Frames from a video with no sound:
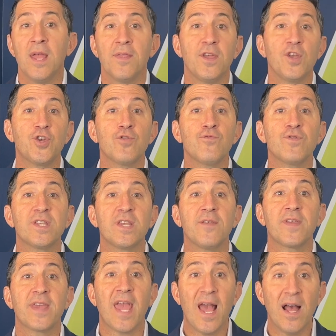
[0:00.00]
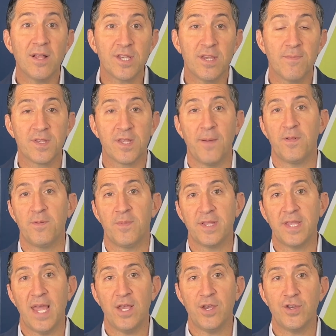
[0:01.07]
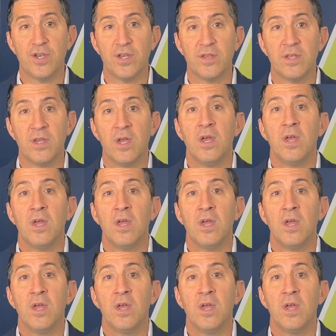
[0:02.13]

they should receive calcium supplementation